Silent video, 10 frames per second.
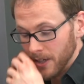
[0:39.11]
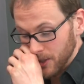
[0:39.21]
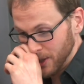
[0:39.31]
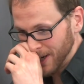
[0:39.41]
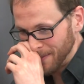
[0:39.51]

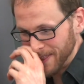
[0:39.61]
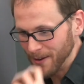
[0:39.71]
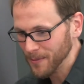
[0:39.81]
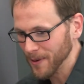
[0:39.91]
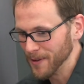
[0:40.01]
Sure. I mean,
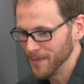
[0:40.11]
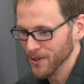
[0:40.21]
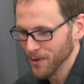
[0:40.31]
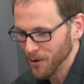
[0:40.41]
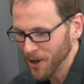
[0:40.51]
that would probably be
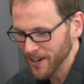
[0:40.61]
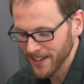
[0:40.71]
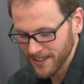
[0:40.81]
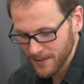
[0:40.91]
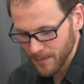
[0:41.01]
your whole
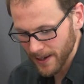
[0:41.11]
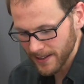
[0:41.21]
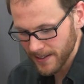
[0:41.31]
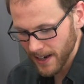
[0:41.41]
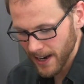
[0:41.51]
audience,
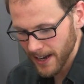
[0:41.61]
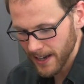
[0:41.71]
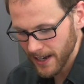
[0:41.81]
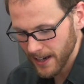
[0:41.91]
but I...